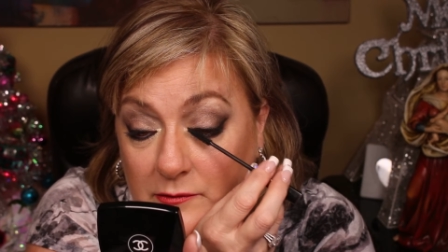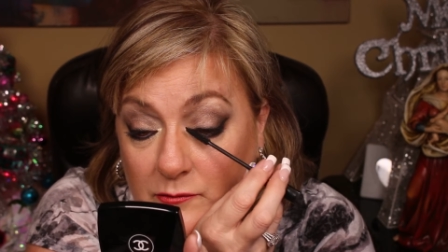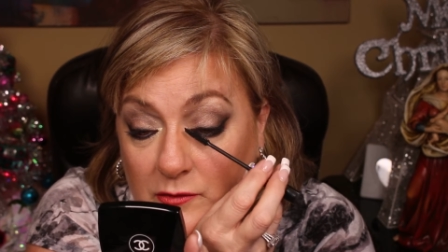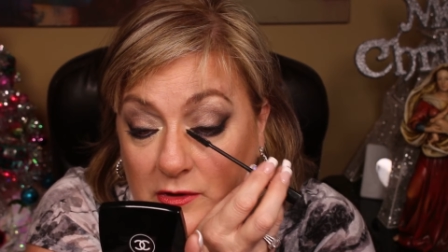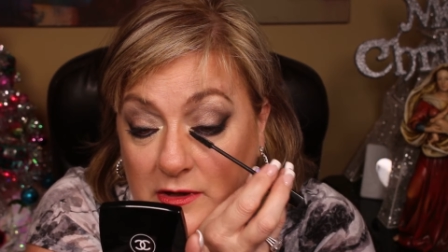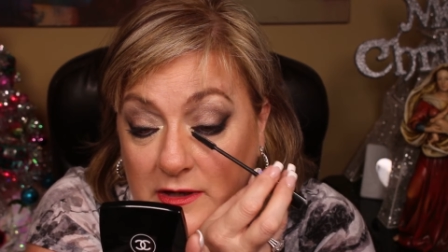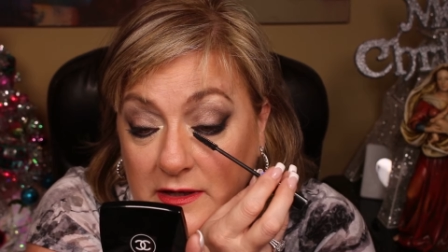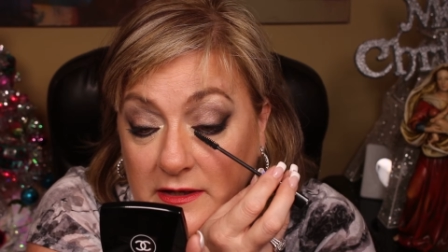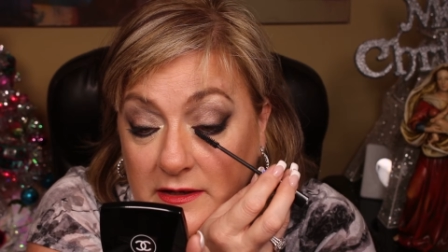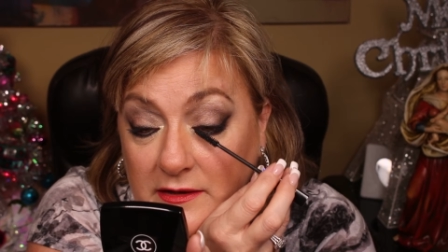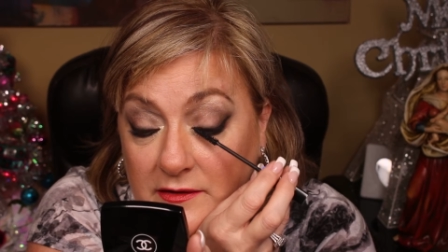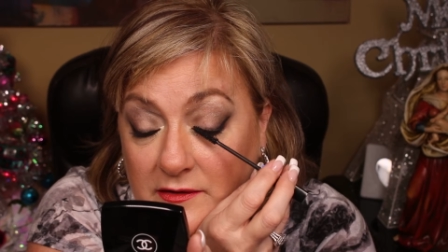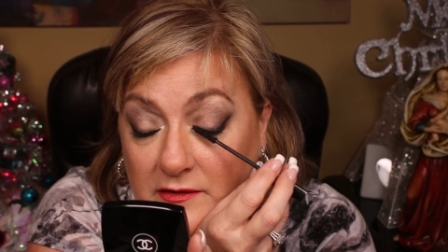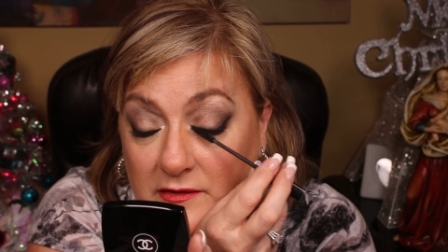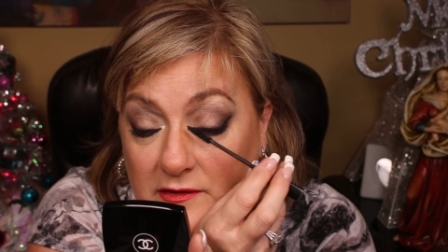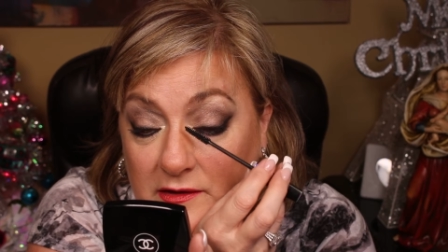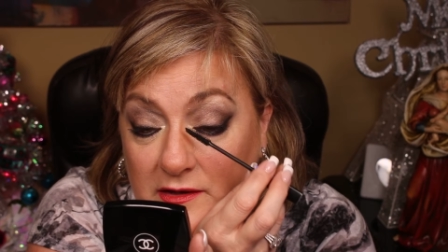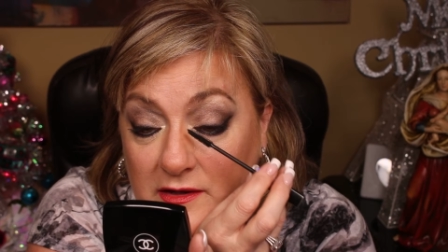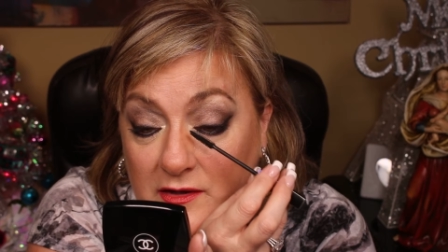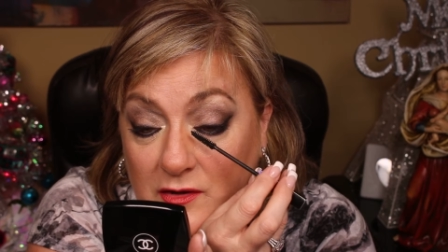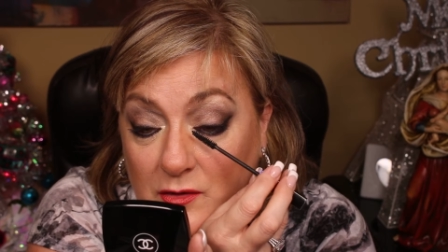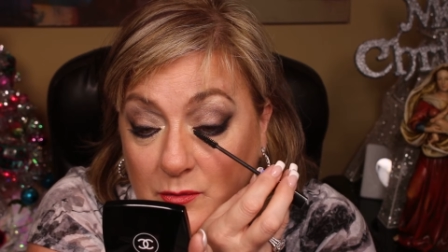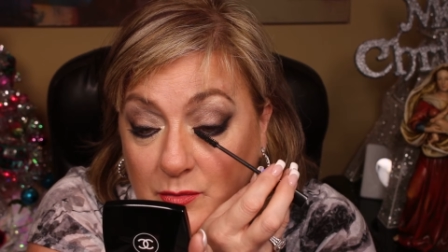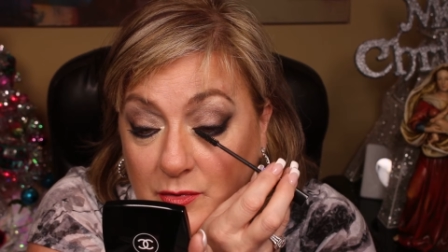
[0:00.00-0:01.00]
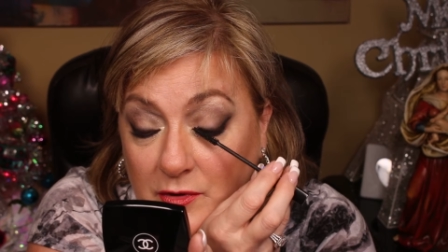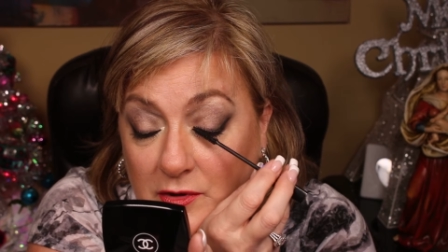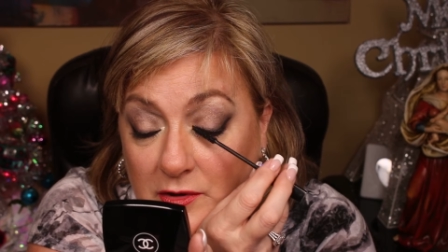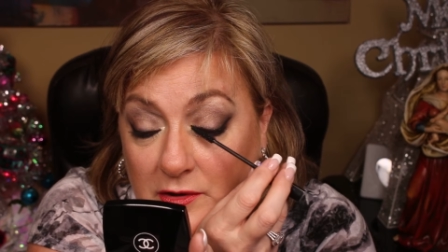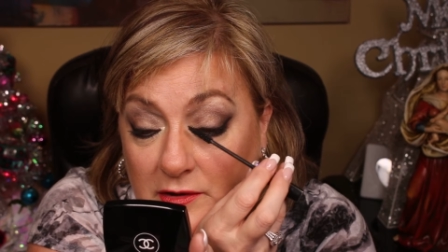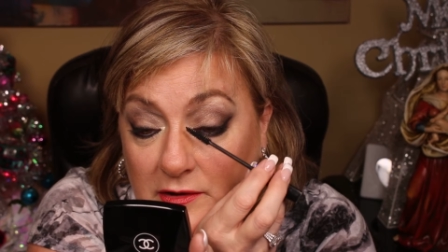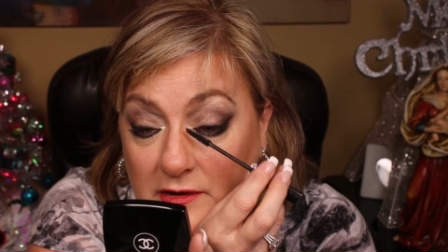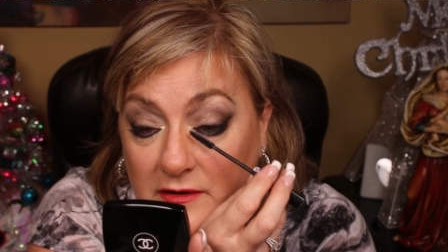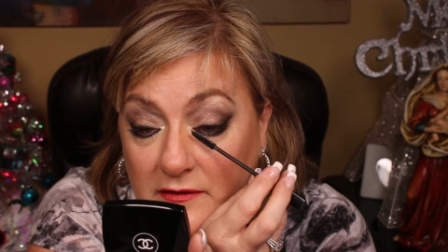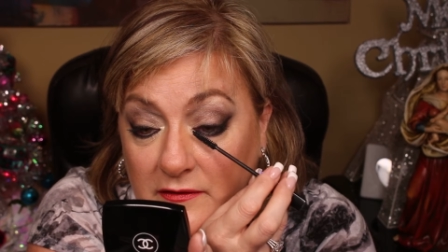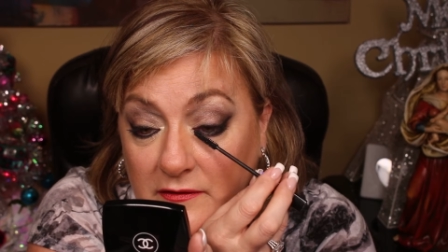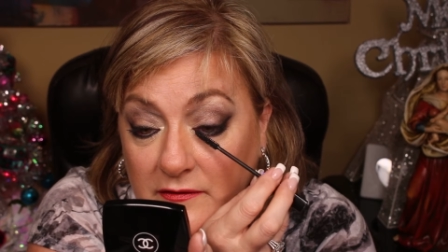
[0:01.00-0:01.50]
when I get to the inner
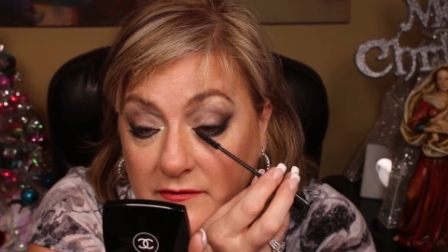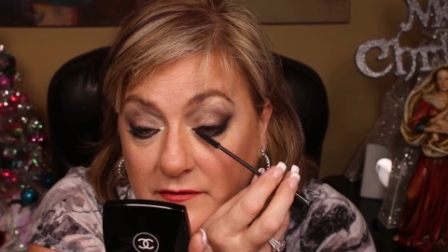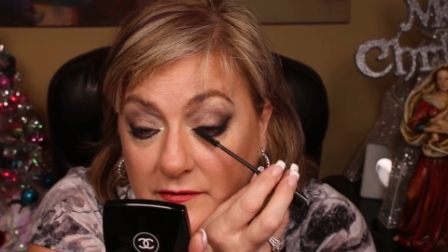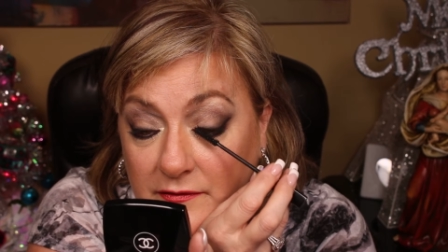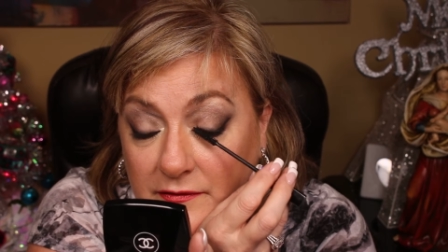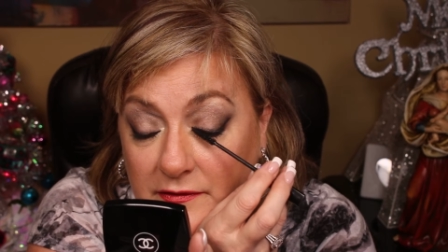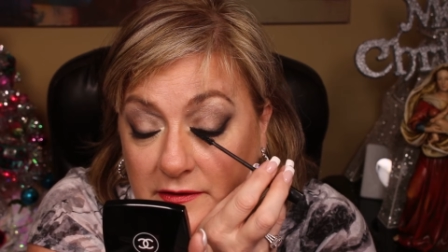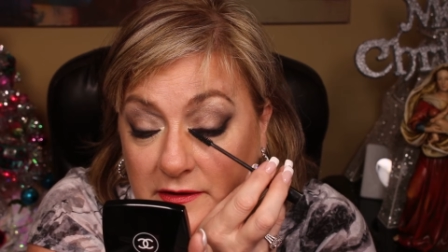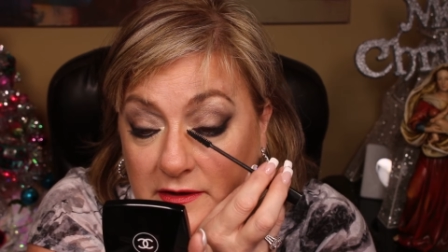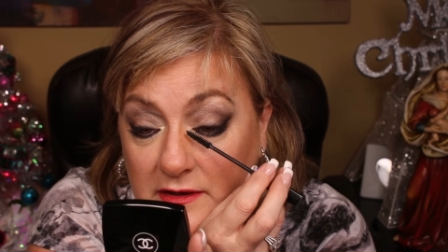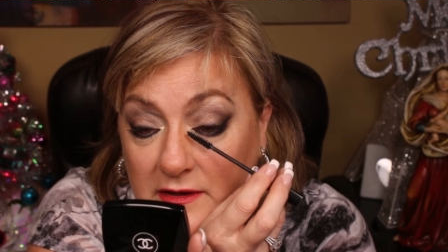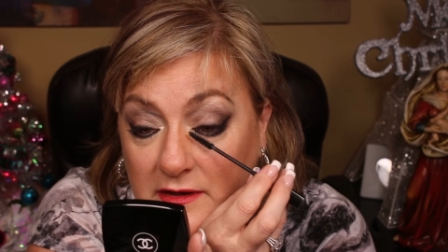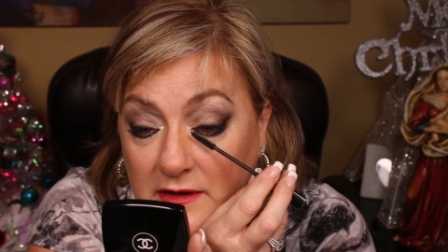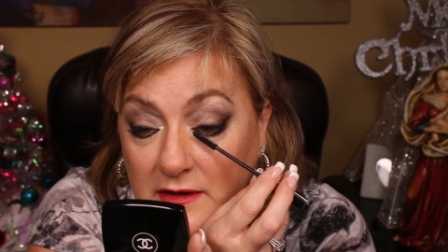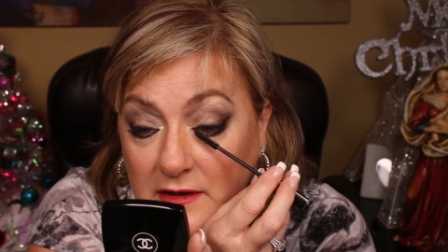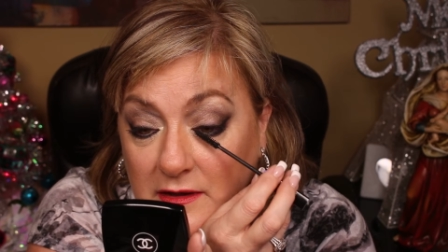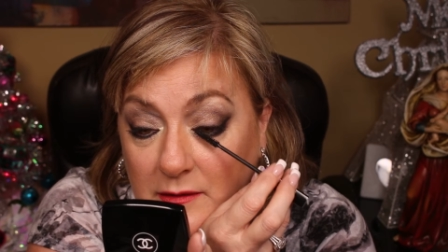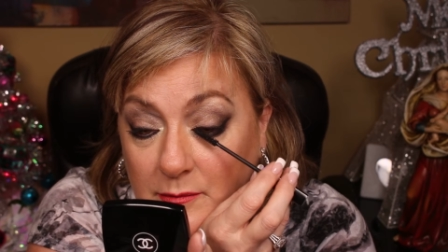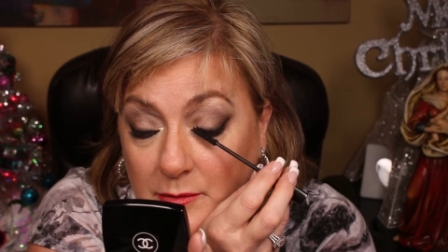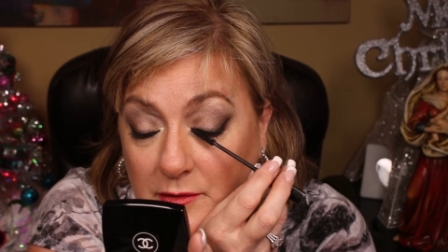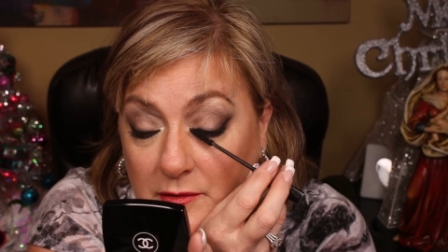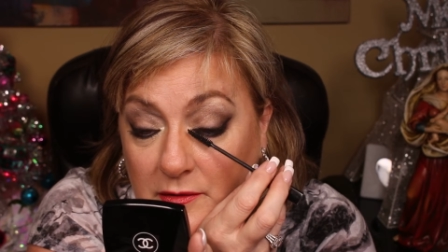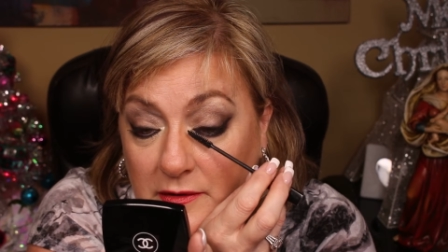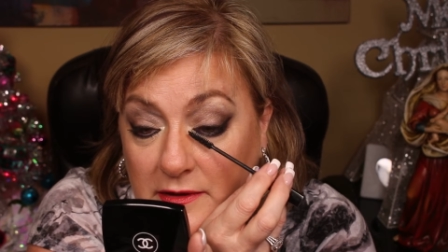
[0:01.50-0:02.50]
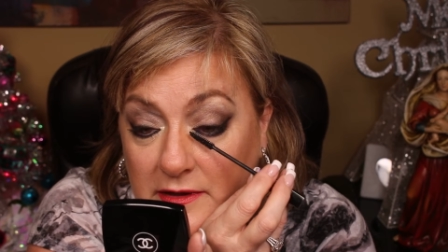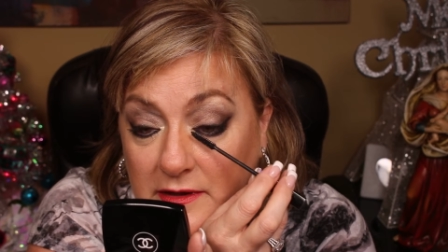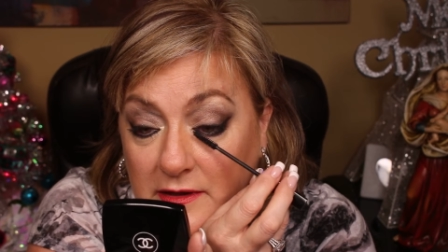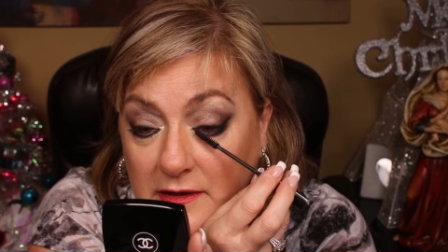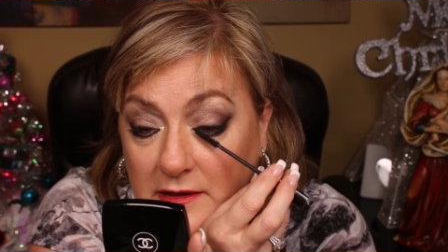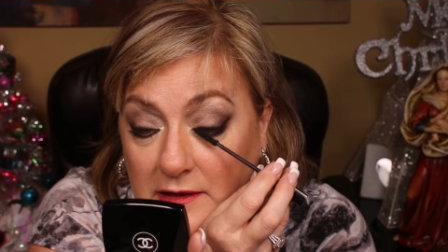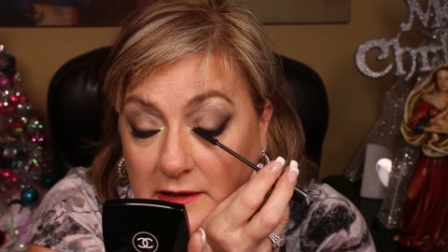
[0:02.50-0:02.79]
part of the upper lid,